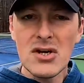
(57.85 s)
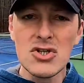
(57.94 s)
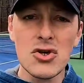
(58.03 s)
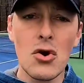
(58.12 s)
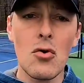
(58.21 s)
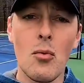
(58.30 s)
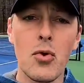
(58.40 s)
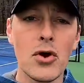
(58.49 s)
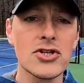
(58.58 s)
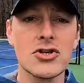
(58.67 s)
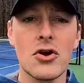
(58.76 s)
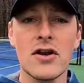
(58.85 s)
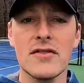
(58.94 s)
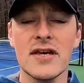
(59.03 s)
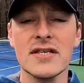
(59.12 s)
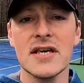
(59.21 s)
So we're
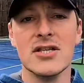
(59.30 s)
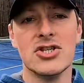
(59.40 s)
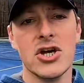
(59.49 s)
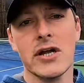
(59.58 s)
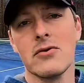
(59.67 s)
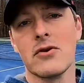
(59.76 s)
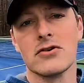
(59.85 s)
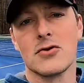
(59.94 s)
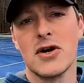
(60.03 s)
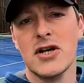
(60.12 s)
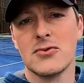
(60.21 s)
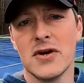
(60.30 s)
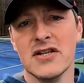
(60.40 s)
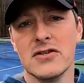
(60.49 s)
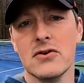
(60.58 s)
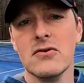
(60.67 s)
starting this in January
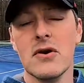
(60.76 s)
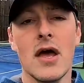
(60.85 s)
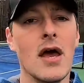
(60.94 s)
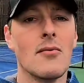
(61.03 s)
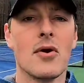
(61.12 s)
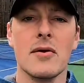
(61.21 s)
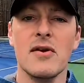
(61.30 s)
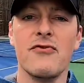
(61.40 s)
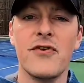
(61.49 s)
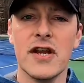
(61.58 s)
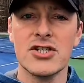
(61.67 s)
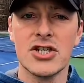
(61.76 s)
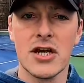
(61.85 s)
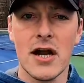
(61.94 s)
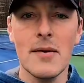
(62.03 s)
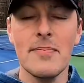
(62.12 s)
2022. We're gonna be
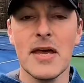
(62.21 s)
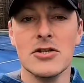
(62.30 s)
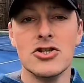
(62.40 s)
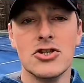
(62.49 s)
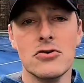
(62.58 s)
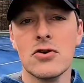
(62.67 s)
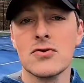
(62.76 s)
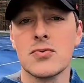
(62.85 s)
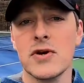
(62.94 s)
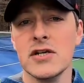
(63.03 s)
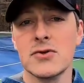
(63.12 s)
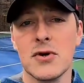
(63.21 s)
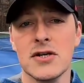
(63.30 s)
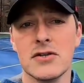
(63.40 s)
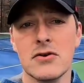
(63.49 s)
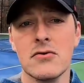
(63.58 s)
finishing it up in June of
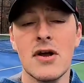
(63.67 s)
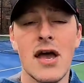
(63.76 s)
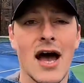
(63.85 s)
2022,